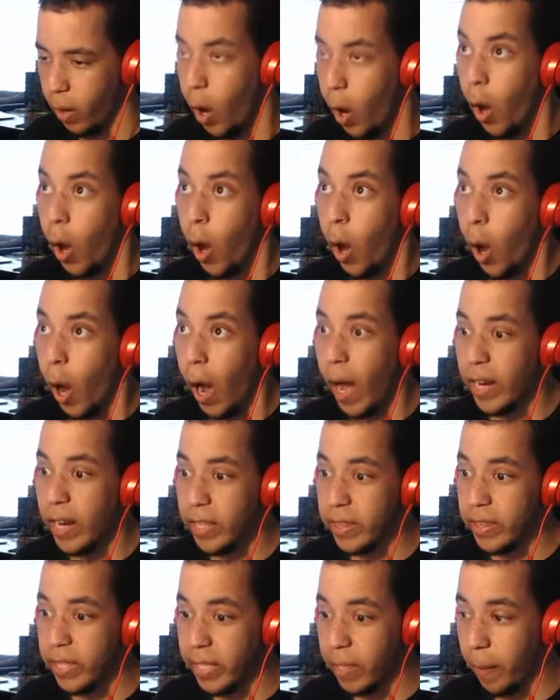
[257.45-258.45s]
Oh, I
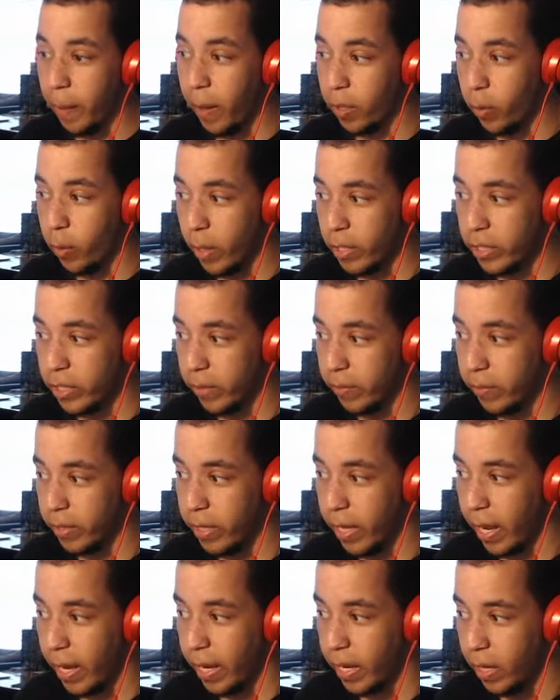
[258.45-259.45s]
didn't think about a question of the
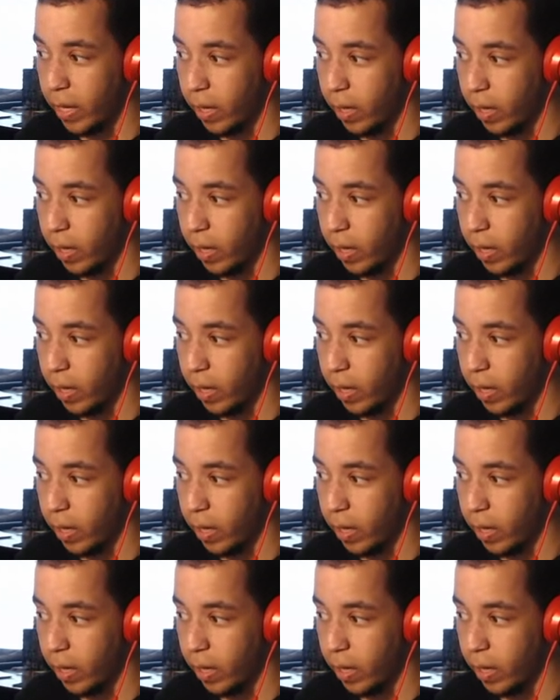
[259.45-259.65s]
day.